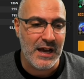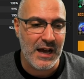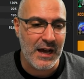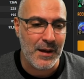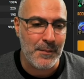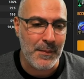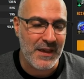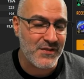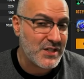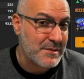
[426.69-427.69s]
Um,
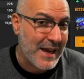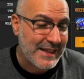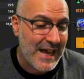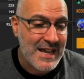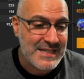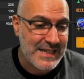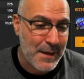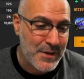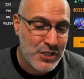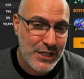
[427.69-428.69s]
if she's my last
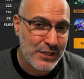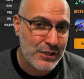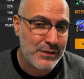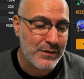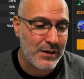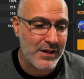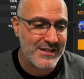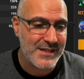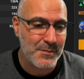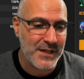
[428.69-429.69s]
damage dealer on
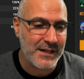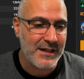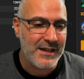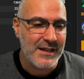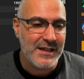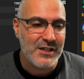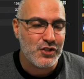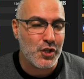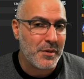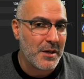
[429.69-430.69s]
something,
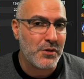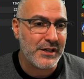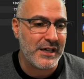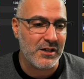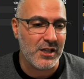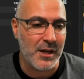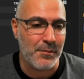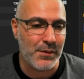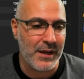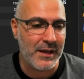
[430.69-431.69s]
she'll be able to heal up,
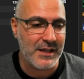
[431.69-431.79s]
right?